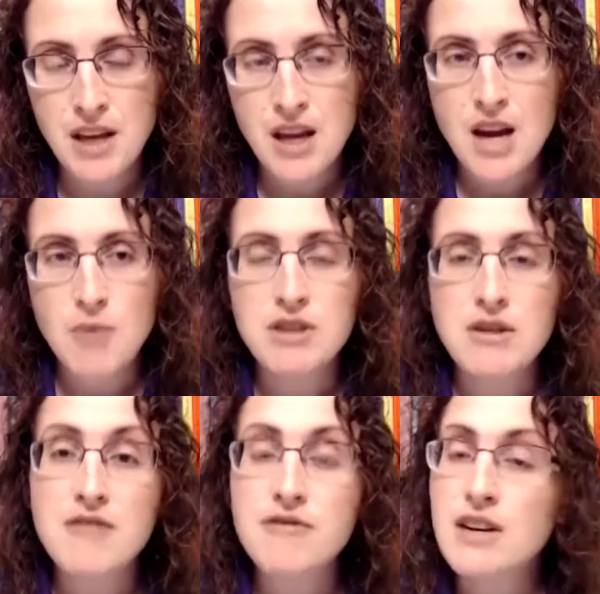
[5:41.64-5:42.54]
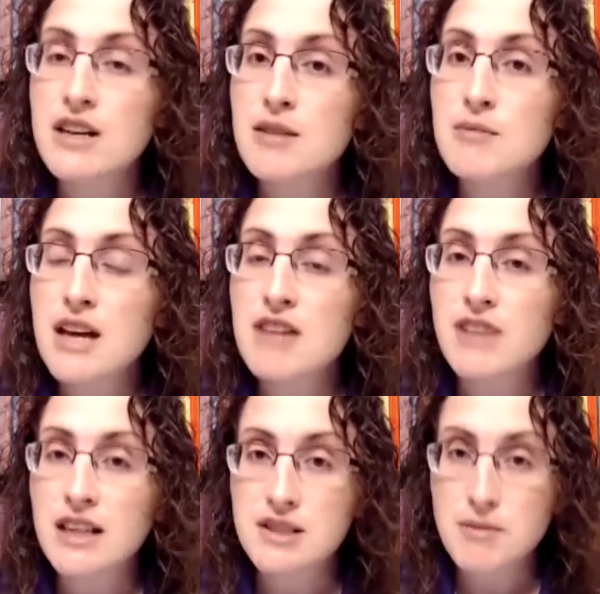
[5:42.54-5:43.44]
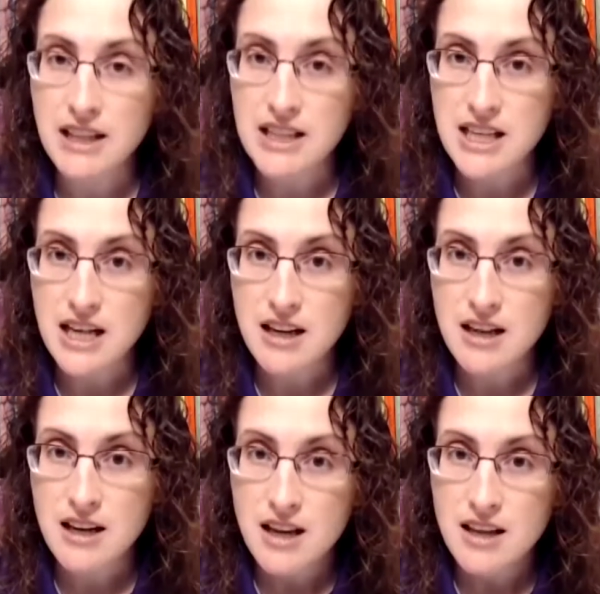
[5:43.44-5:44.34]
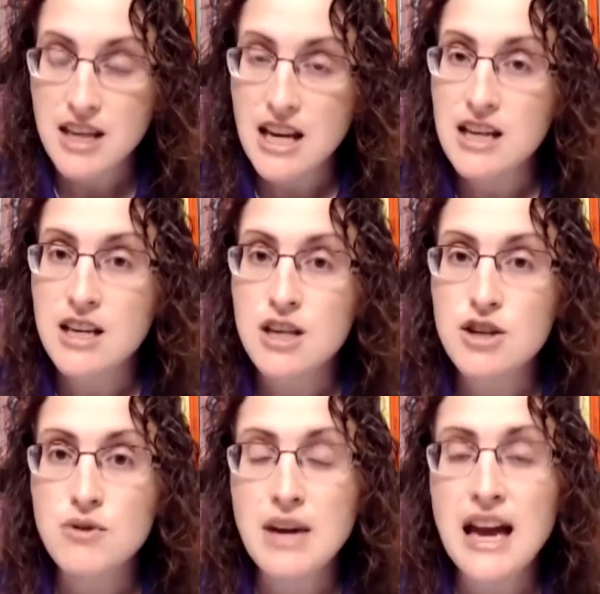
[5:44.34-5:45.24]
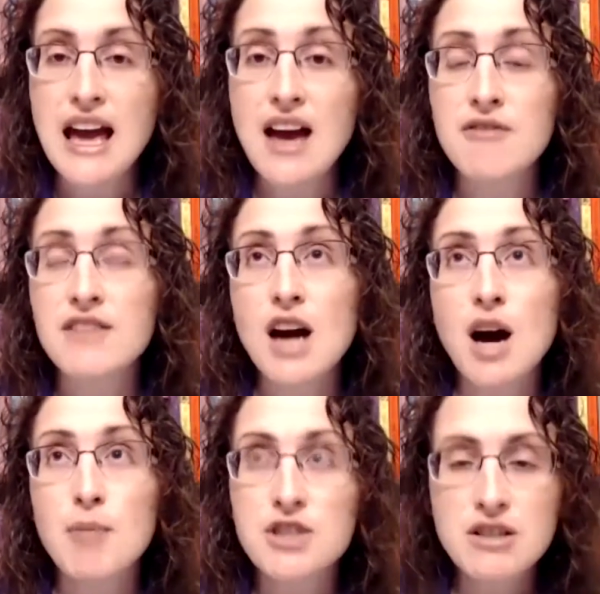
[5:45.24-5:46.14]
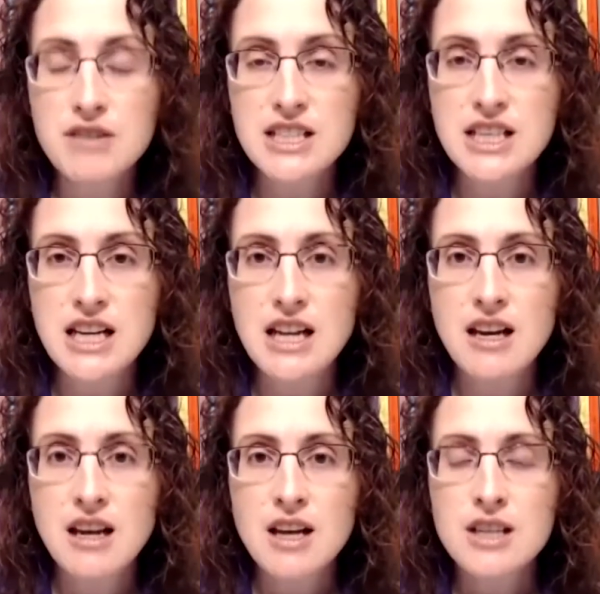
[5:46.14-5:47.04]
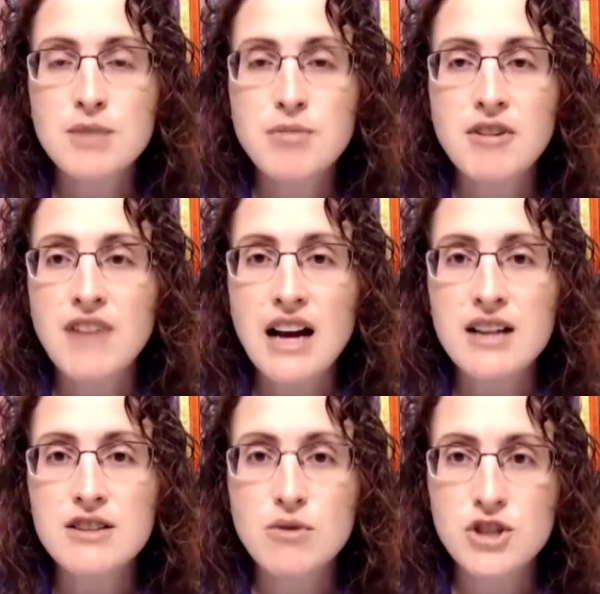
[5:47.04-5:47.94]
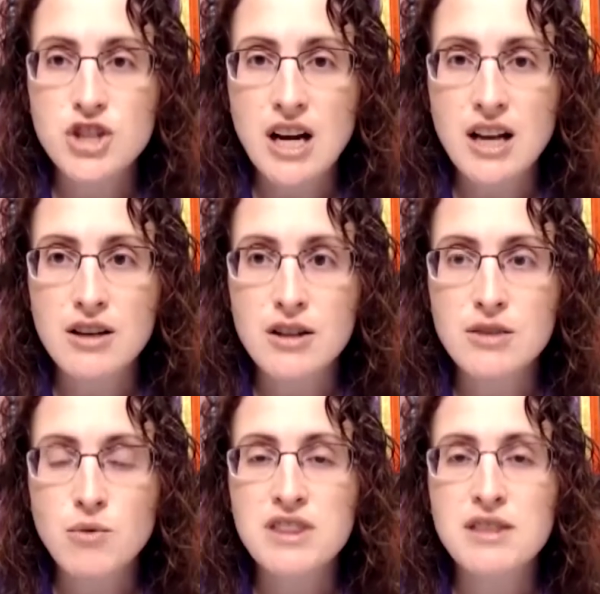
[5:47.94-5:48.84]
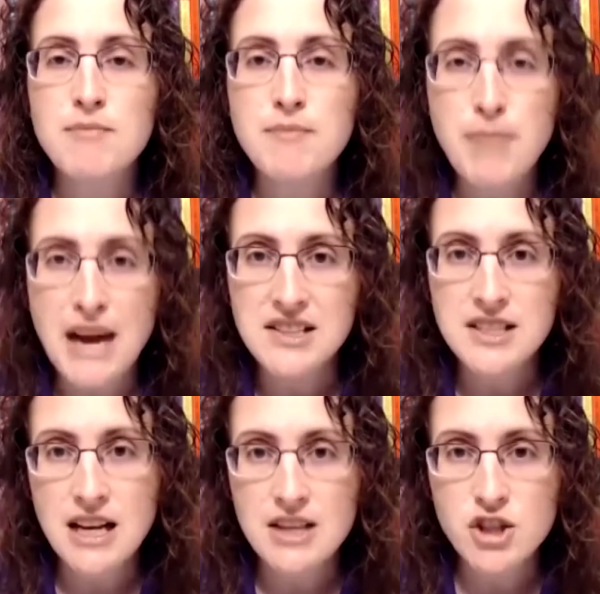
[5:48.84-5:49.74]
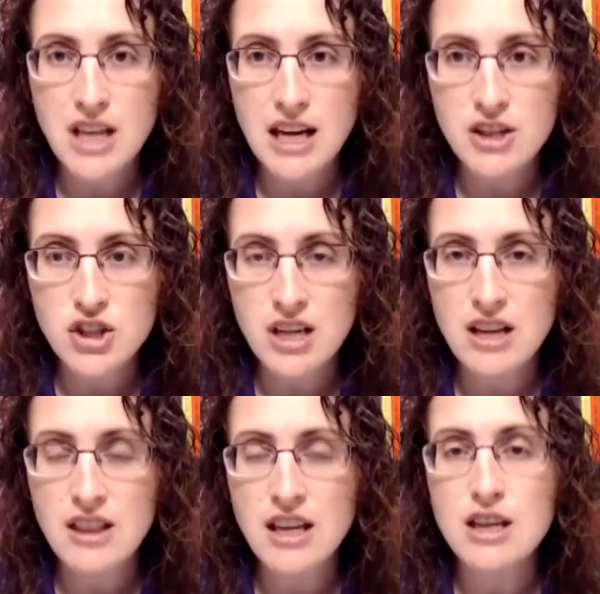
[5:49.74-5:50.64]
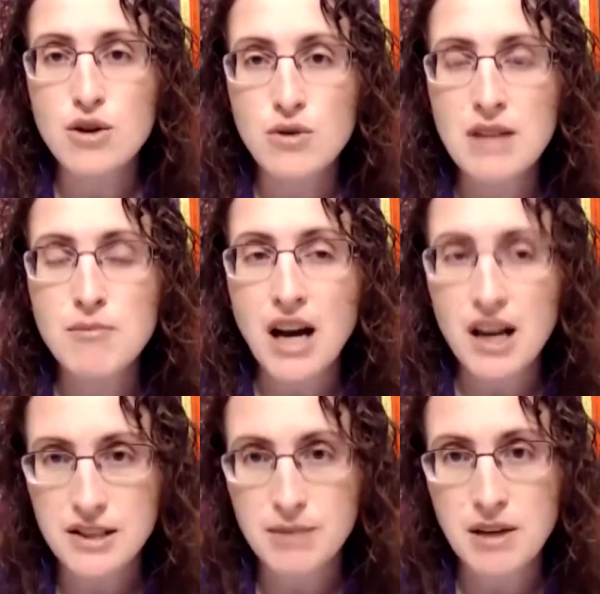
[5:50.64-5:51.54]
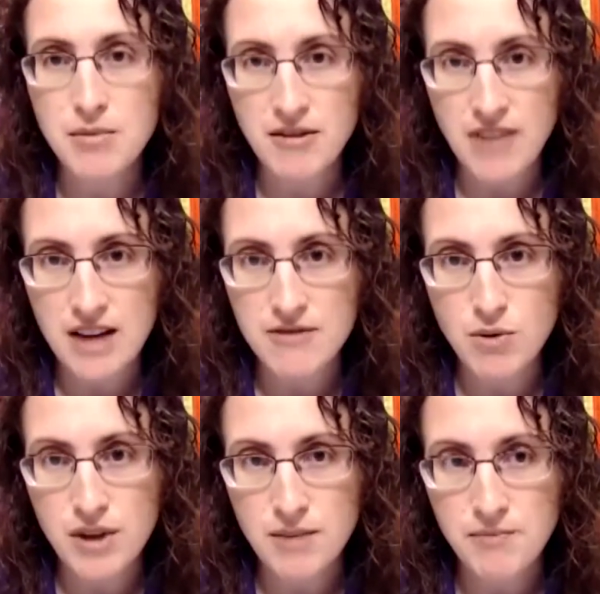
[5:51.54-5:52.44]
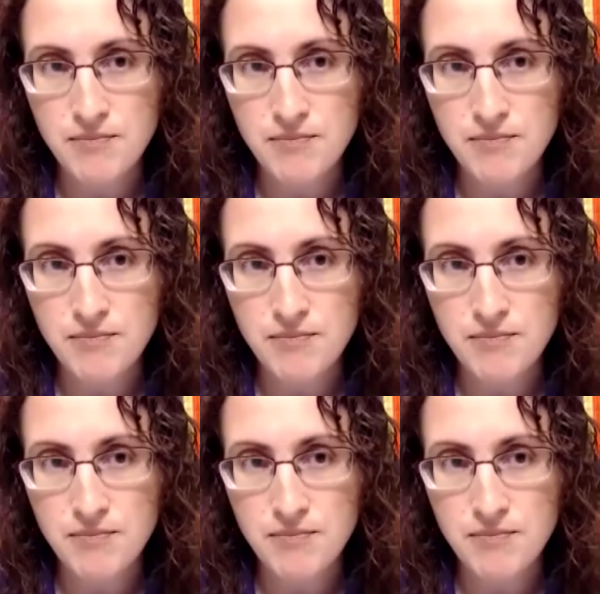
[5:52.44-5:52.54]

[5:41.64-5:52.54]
And when you have freedom and flexibility, then you have the opportunity to provide your child with the best education that you can possibly provide for them.